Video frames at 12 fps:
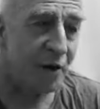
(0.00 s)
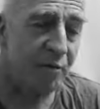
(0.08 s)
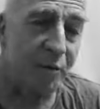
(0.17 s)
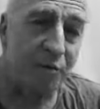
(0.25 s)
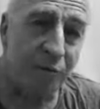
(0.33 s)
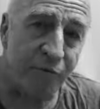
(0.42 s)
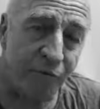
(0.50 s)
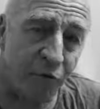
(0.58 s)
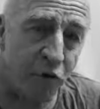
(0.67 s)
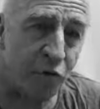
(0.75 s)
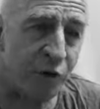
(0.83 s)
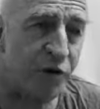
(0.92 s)
But
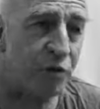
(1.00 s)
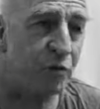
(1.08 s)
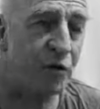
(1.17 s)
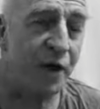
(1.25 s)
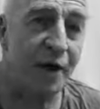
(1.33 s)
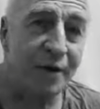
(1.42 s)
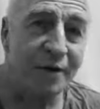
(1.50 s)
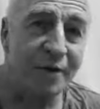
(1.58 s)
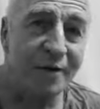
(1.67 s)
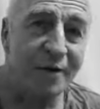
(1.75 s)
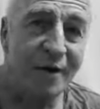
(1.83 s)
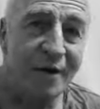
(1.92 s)
before we do that,
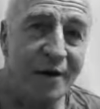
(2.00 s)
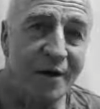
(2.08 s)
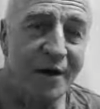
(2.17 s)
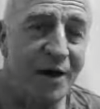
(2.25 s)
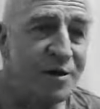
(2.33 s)
let's